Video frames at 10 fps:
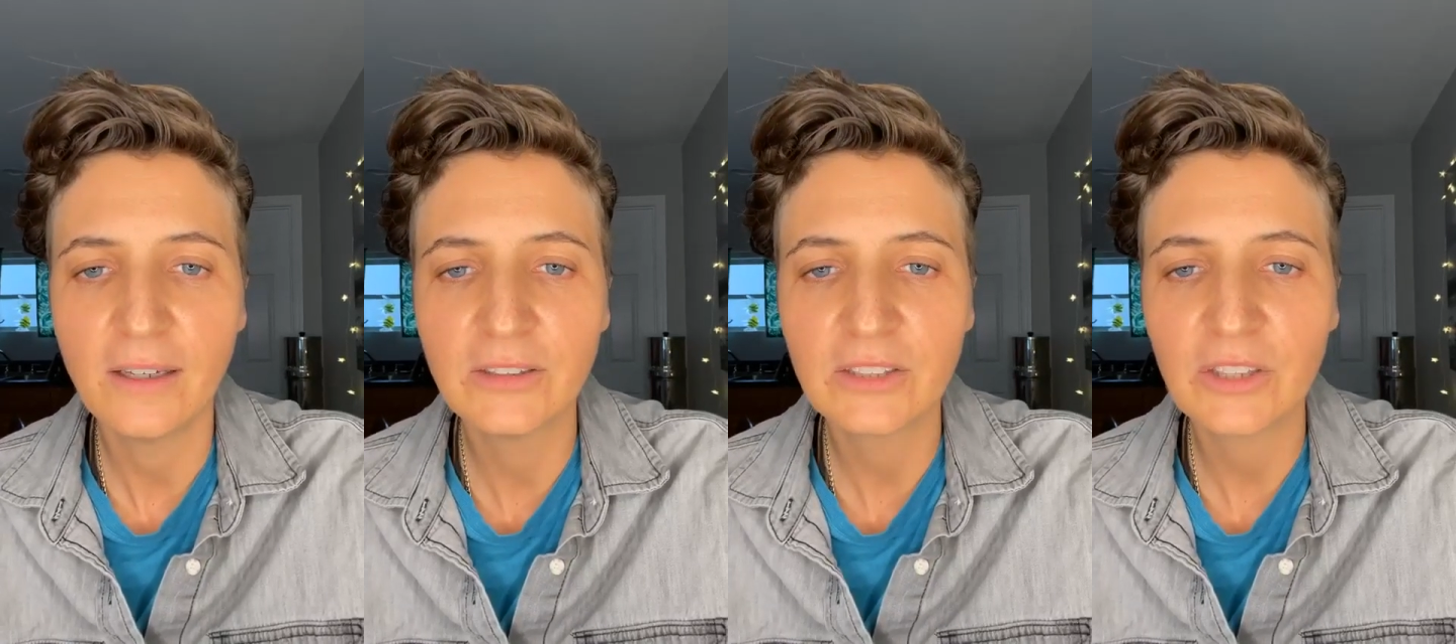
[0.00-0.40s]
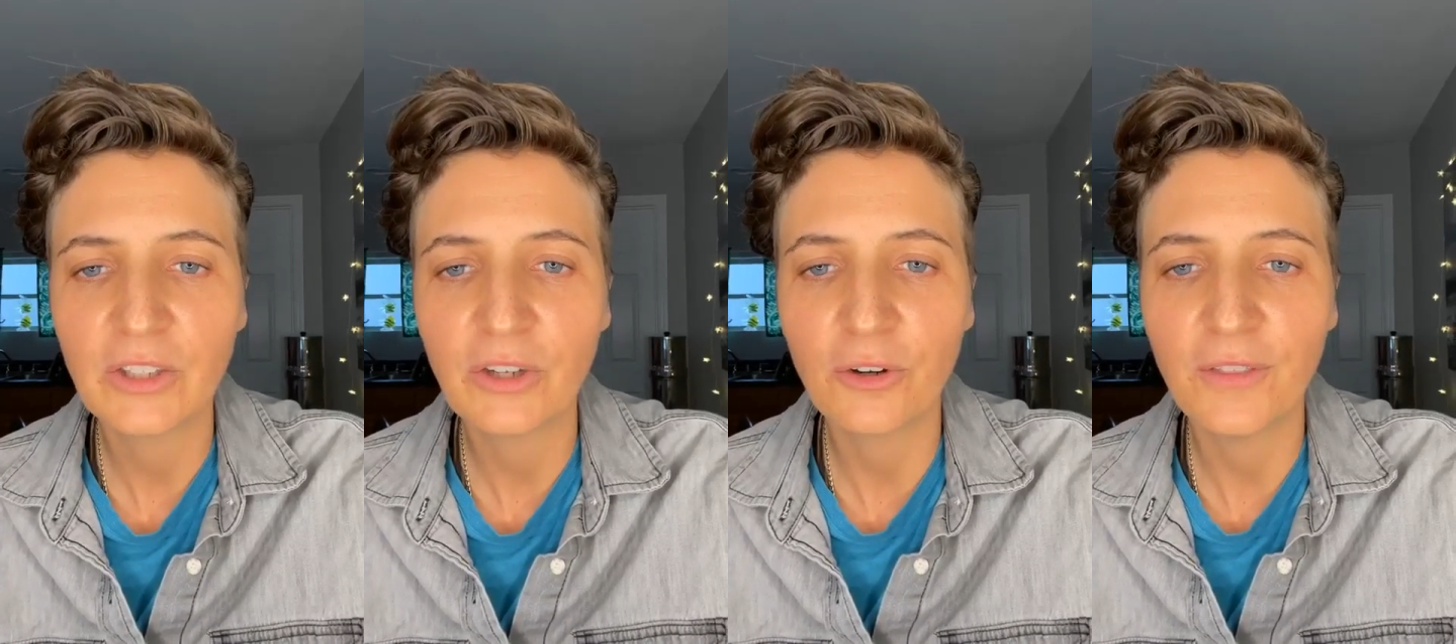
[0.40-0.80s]

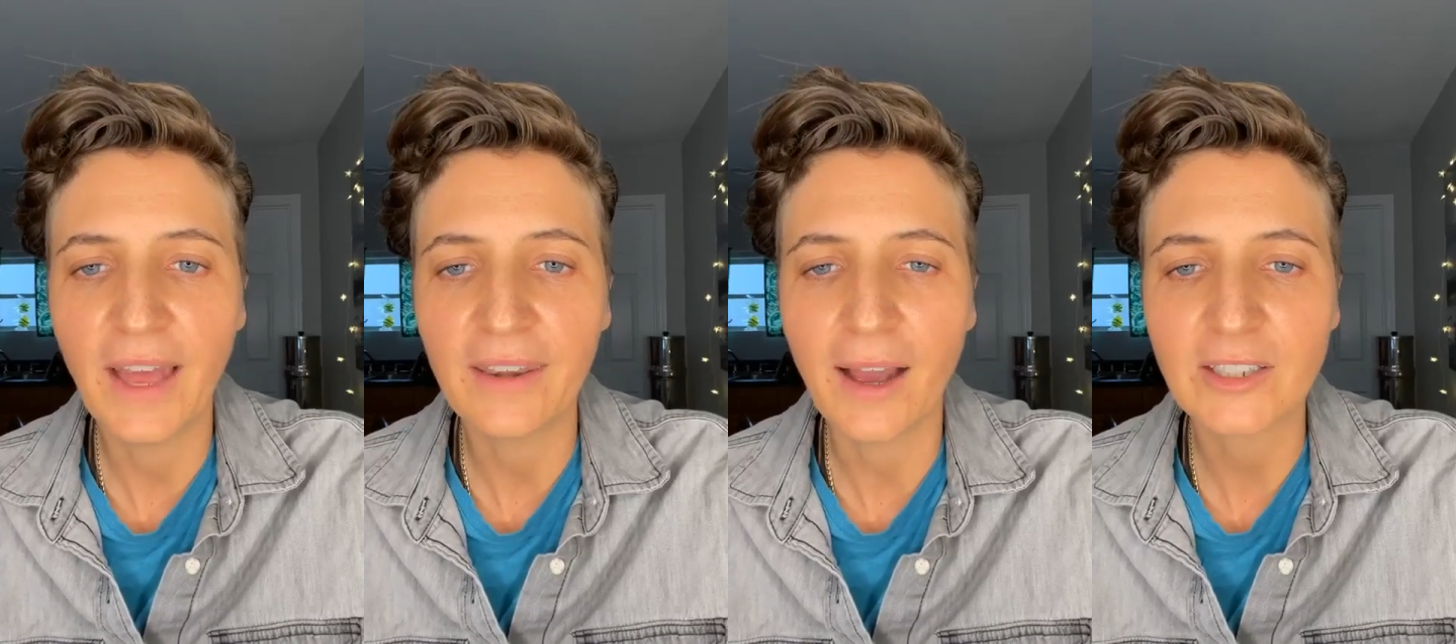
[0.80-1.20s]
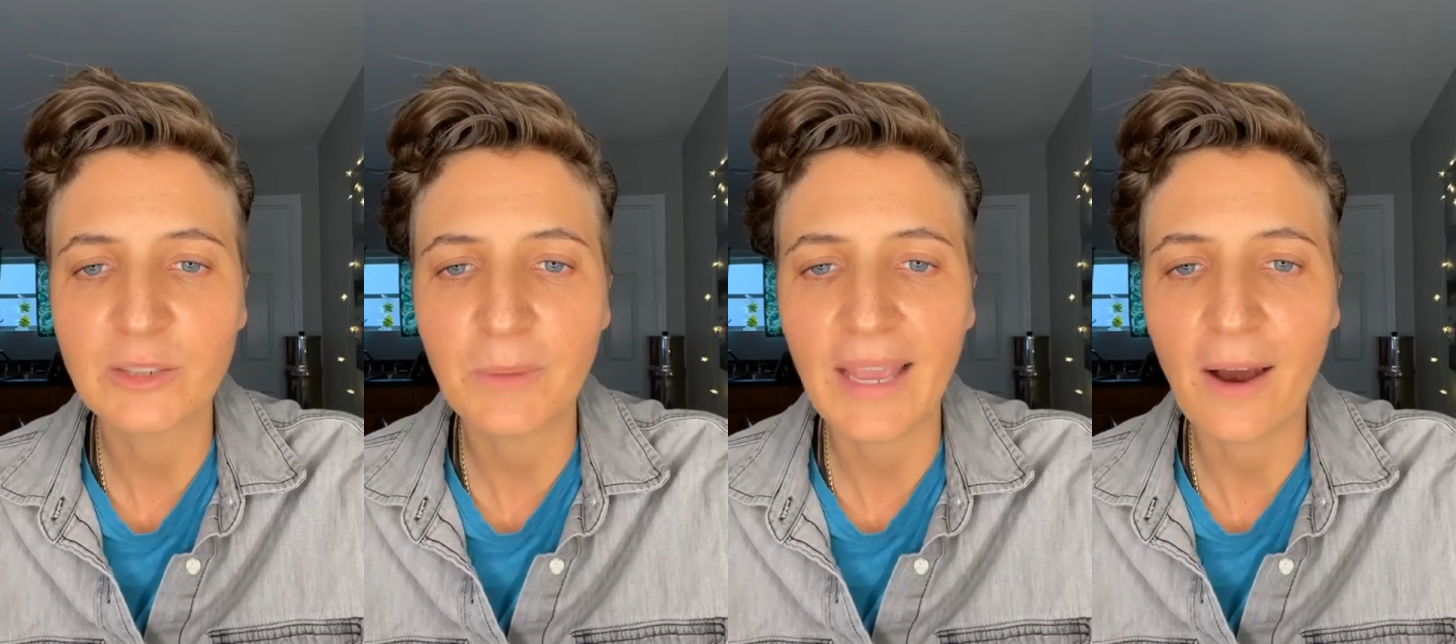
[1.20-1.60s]
unsecure that
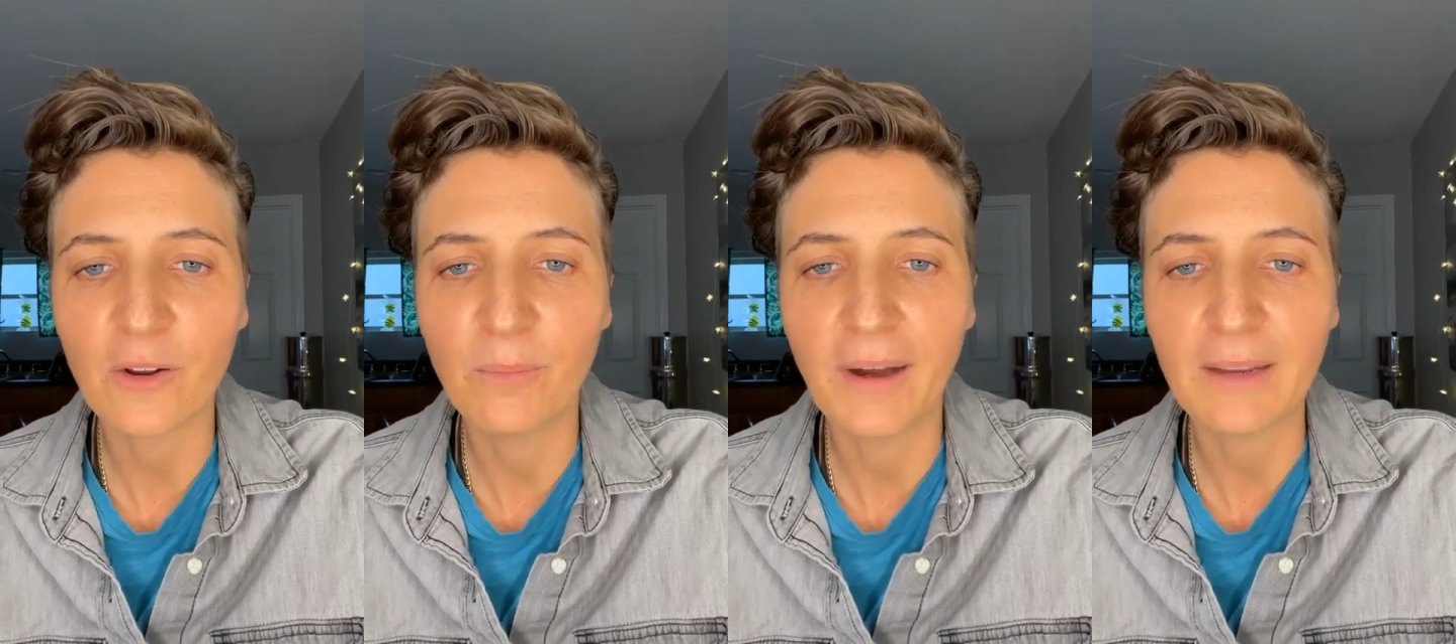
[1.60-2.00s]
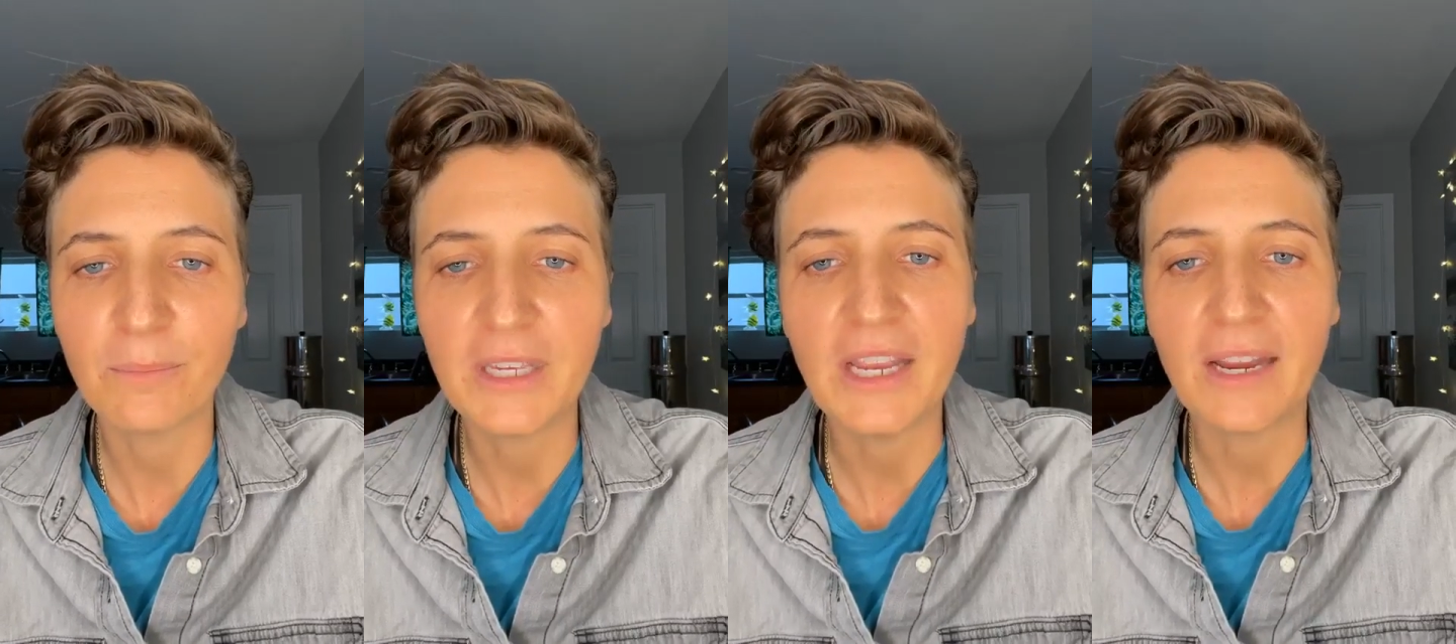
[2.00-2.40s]
knocks me out of
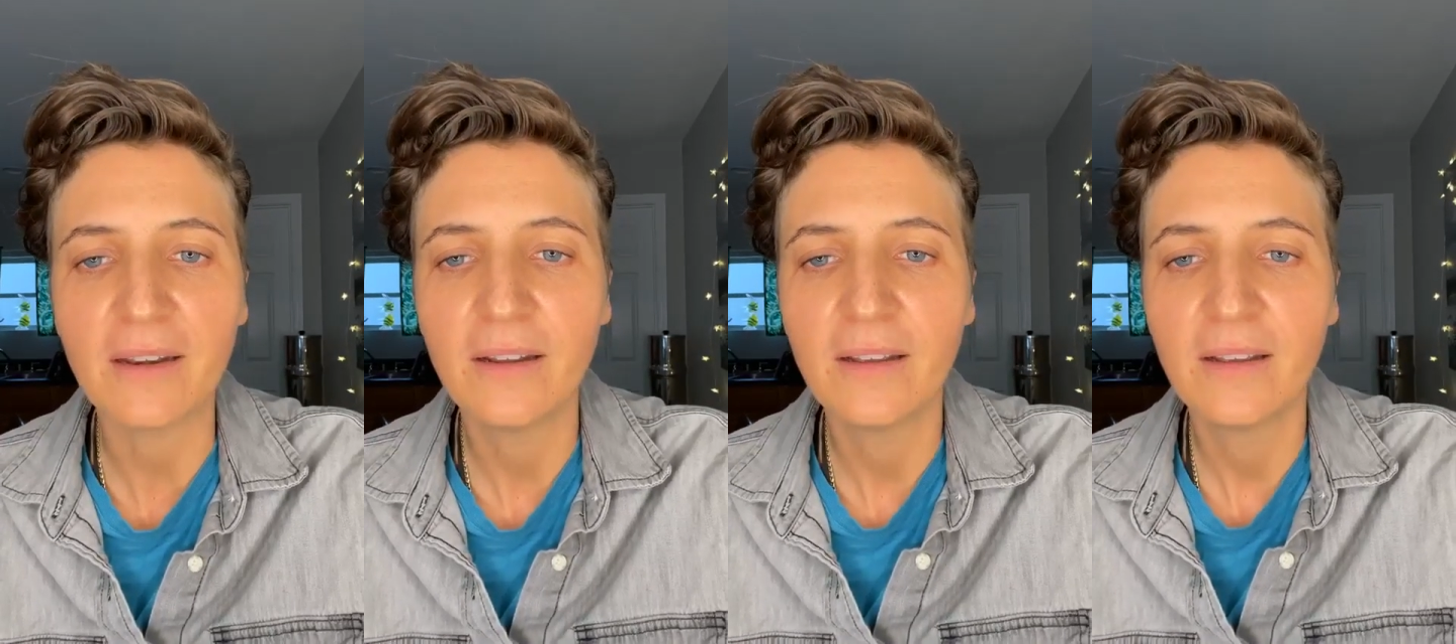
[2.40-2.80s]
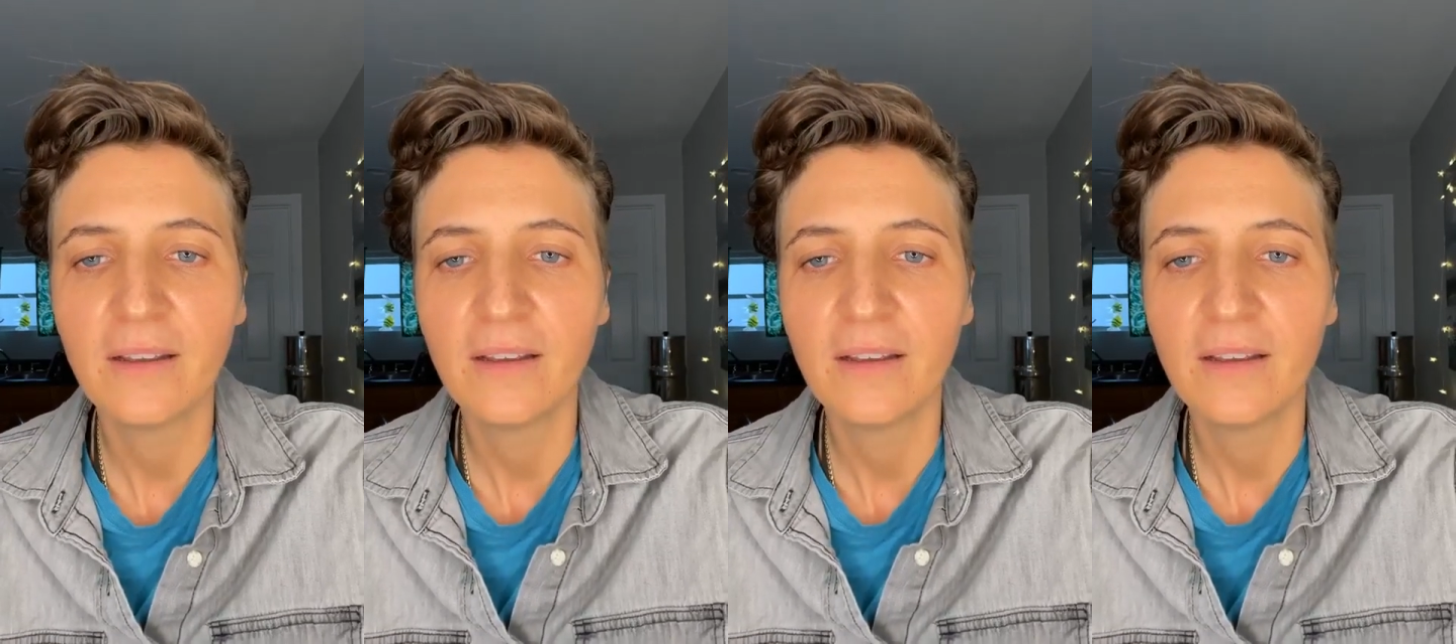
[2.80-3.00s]
my being.